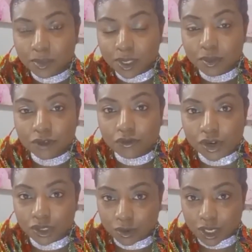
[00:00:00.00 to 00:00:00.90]
some of the
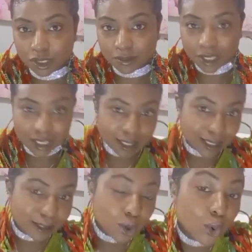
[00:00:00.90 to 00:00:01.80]
frustration
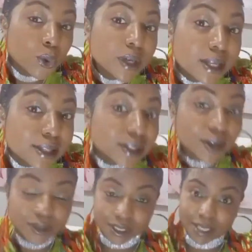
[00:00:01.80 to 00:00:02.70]
because who needs
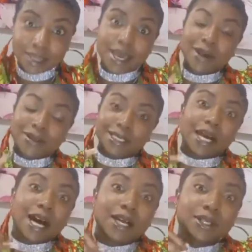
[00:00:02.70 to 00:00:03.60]

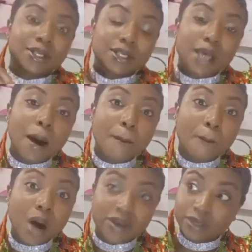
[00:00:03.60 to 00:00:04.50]
$13,000 a
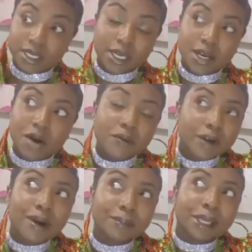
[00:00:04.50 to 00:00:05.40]
month to eat off of?
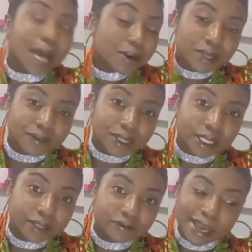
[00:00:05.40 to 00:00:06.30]
I mean, I don't even
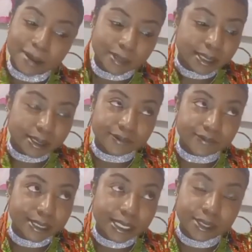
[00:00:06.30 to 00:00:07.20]
think families of
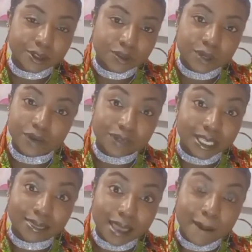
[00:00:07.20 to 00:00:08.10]
10 and 12 need
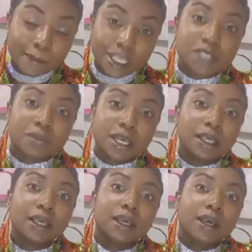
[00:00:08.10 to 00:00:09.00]
that much
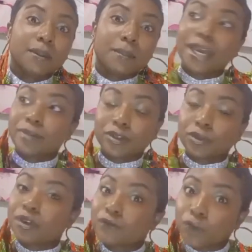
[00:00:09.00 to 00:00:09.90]
money. Maybe
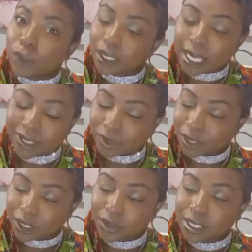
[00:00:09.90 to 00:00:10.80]
three, 4,000,
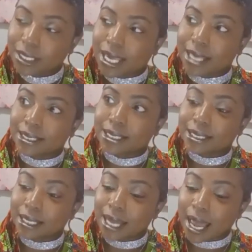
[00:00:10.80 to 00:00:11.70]
but 13,000 is a
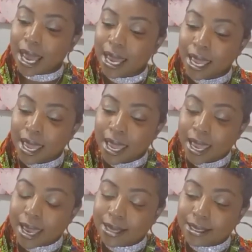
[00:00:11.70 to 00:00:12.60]
lot.
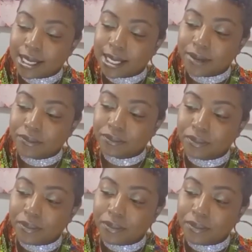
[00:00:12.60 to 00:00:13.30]
And, um,